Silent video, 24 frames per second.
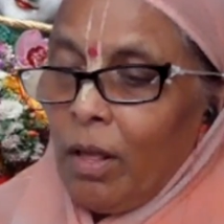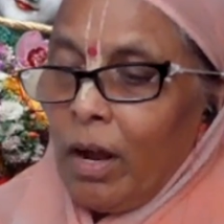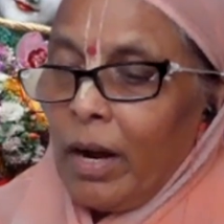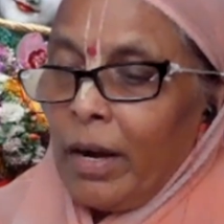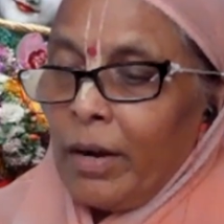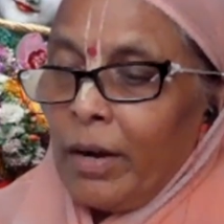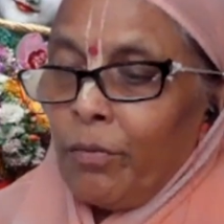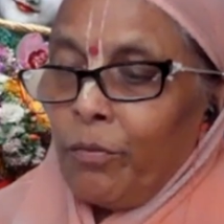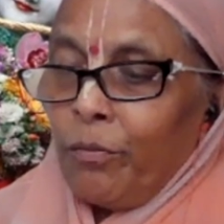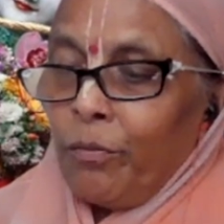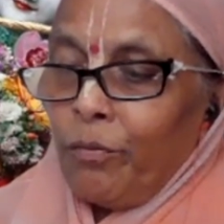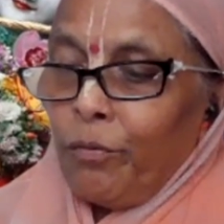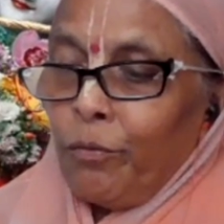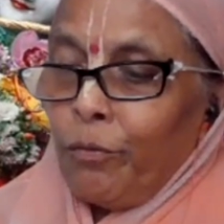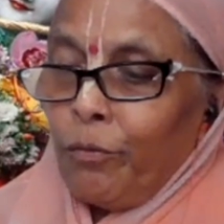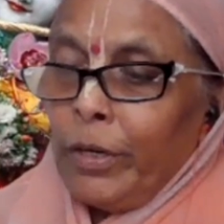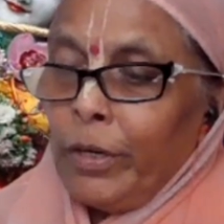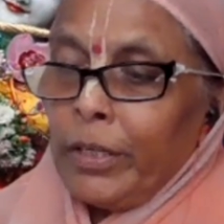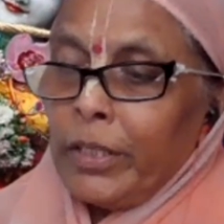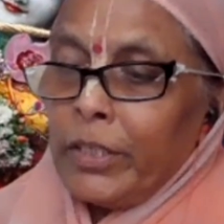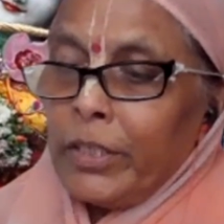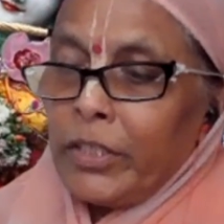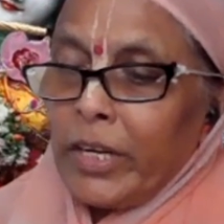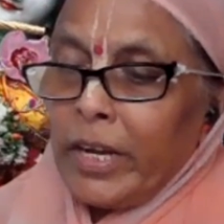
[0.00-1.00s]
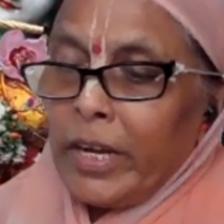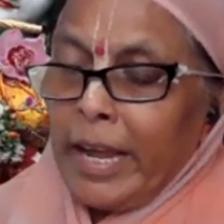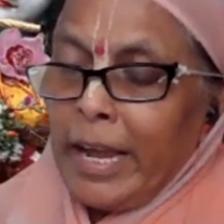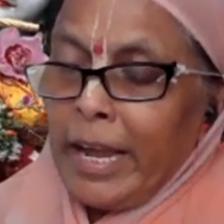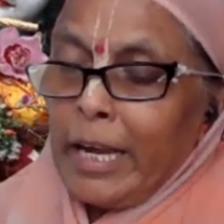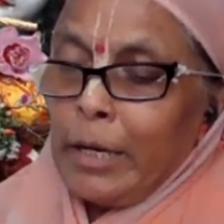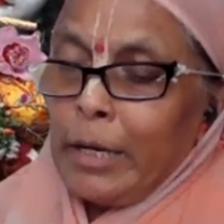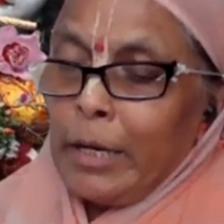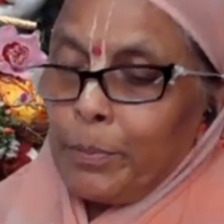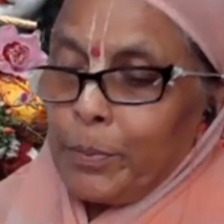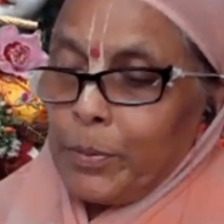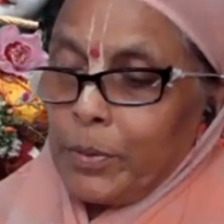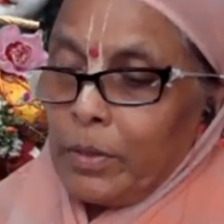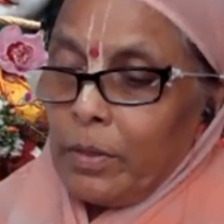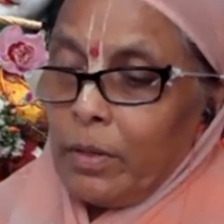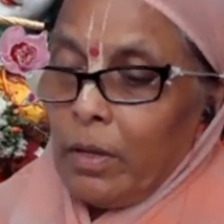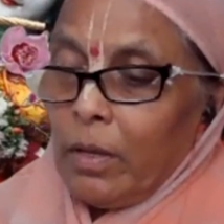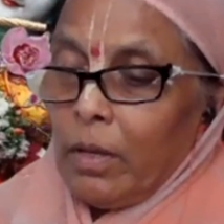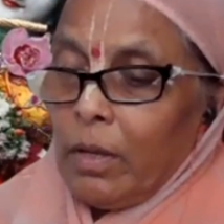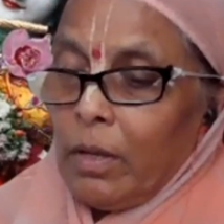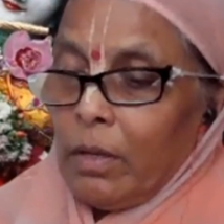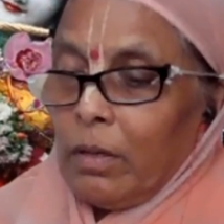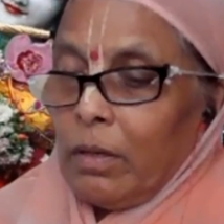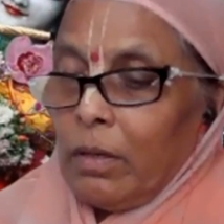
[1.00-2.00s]
and which helps
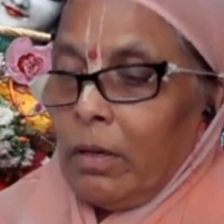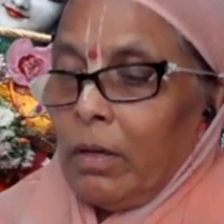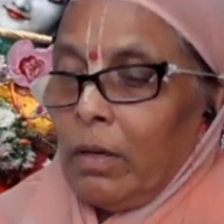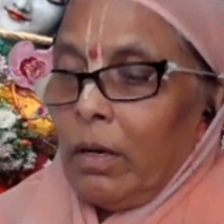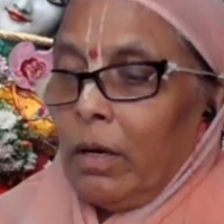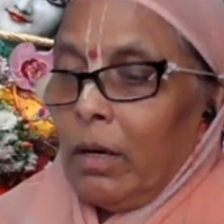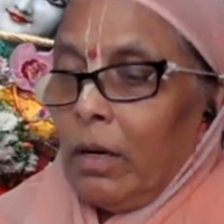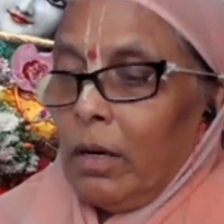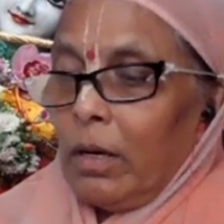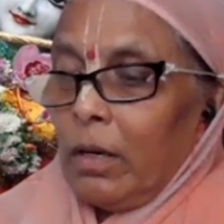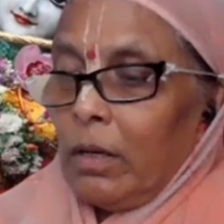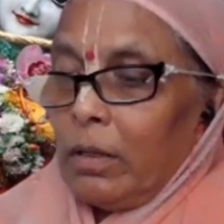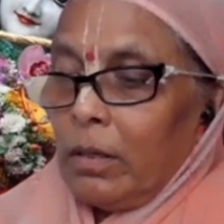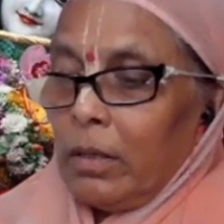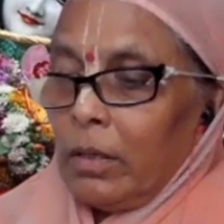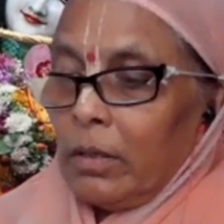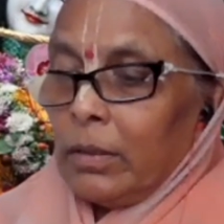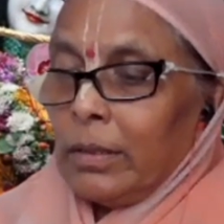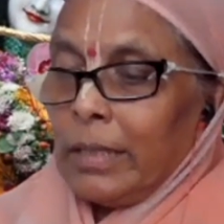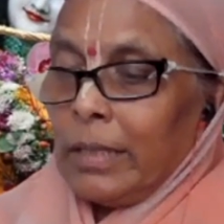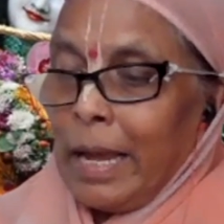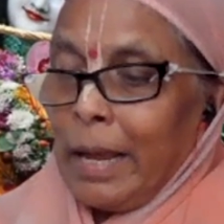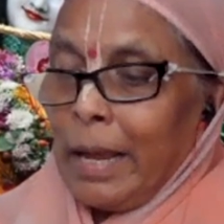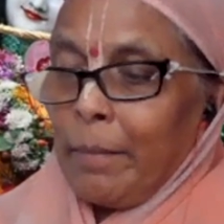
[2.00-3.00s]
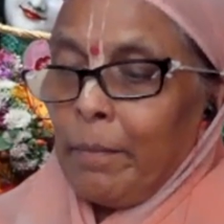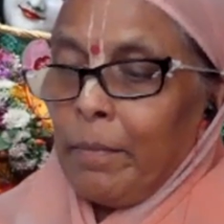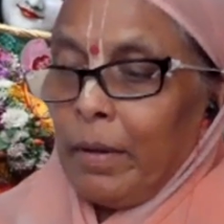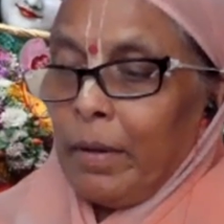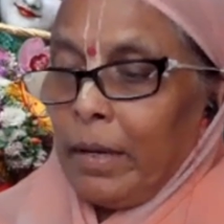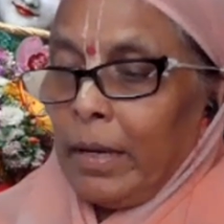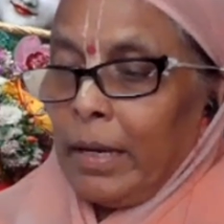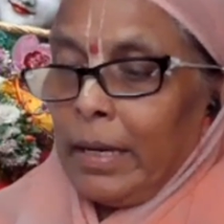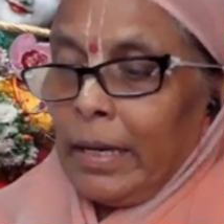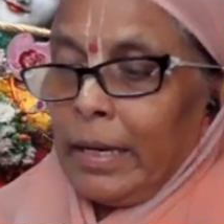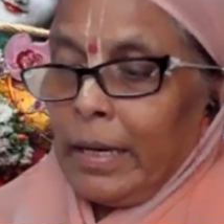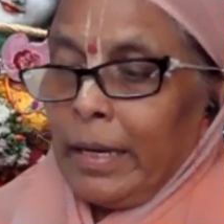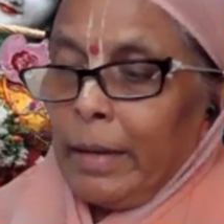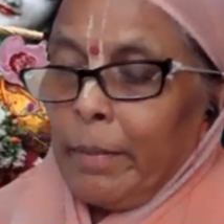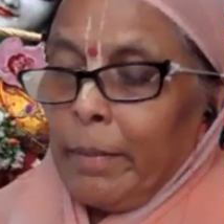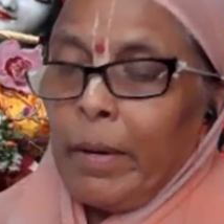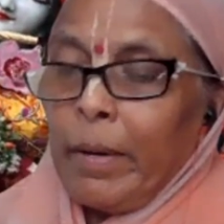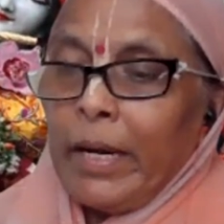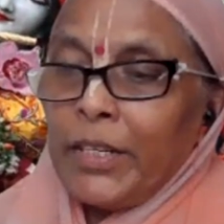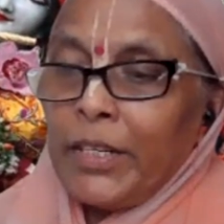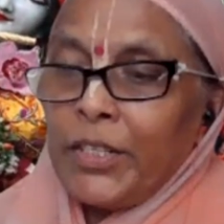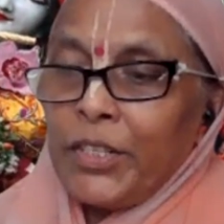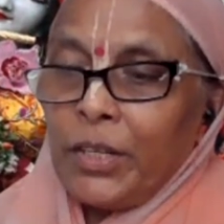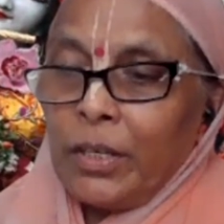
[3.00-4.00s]
them in
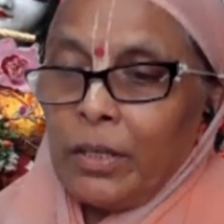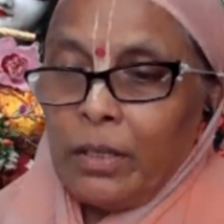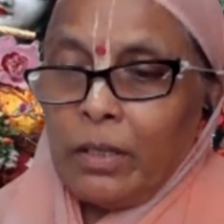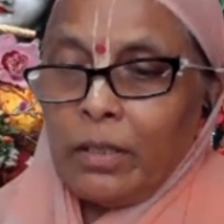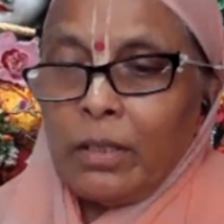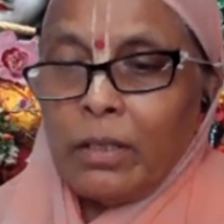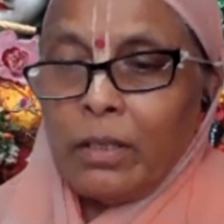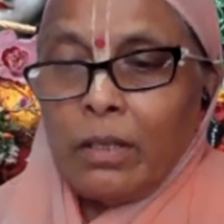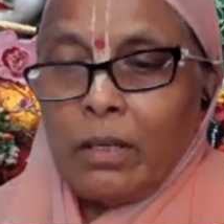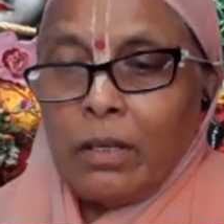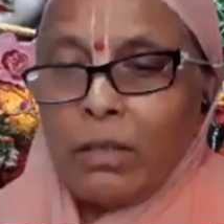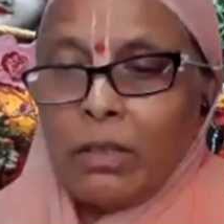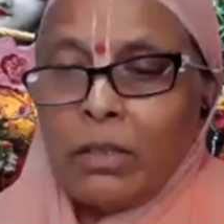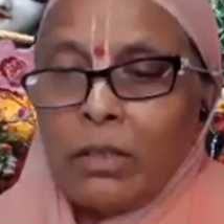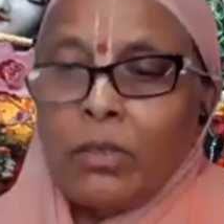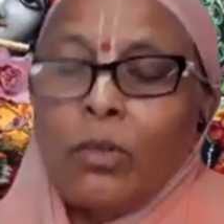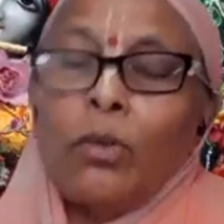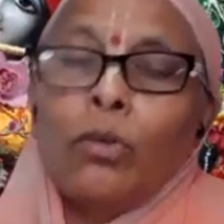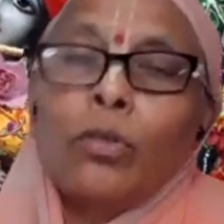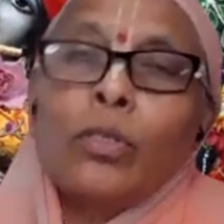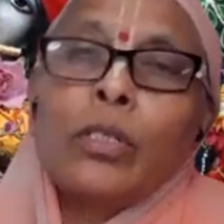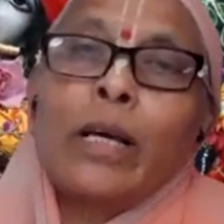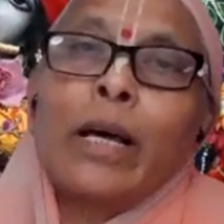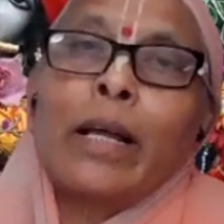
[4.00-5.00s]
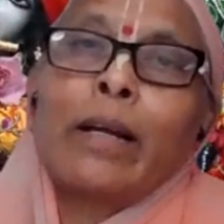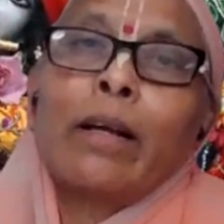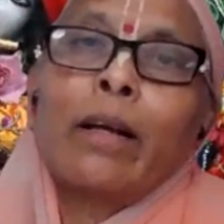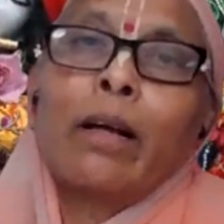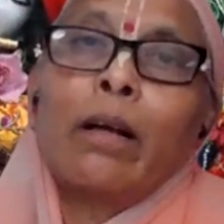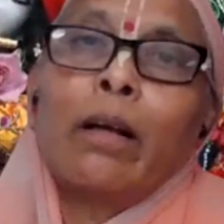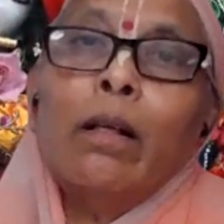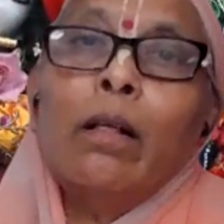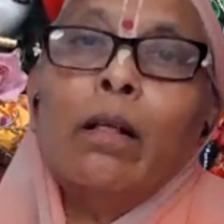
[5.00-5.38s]
liberation. Those are